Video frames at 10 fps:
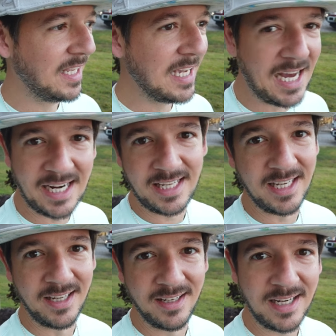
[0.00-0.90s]
Gotta
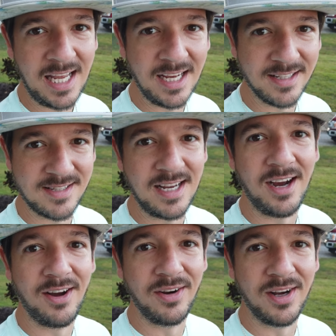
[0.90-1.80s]
get it, hands
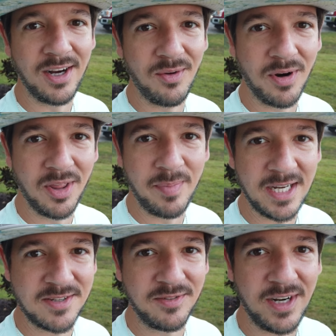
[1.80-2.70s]
down. Uh, one of the
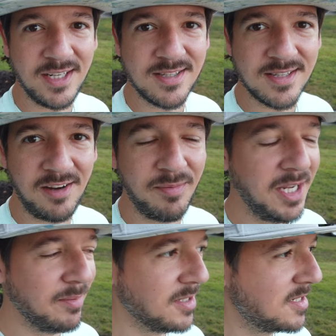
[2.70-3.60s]
best devices I've been
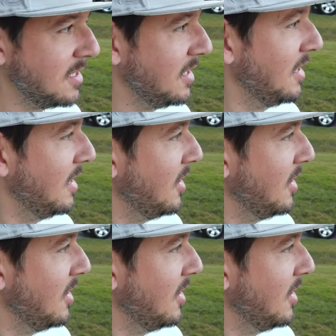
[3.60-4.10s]
able to see